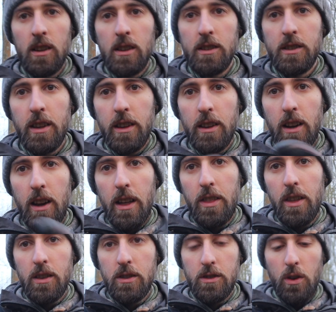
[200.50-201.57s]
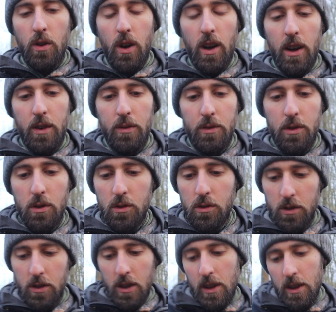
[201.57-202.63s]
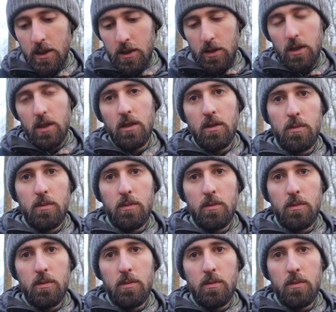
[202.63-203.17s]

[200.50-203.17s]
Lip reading: It's thick leather, so I've used these,